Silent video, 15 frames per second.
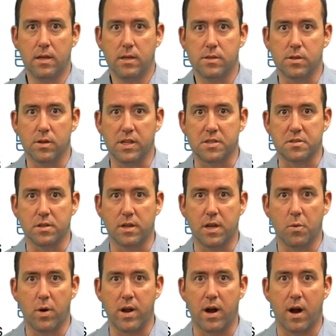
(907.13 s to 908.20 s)
So let's look at
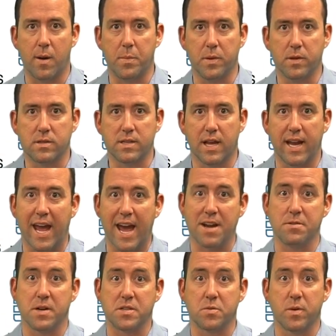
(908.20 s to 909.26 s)
what ARP looks like.
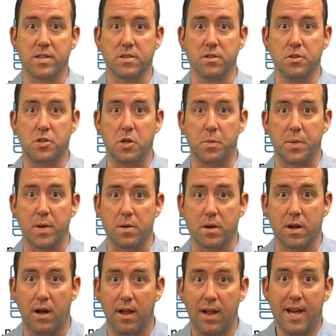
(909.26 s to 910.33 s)
Address Resolution
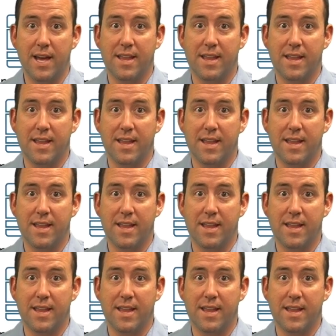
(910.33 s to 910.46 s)
Protocol,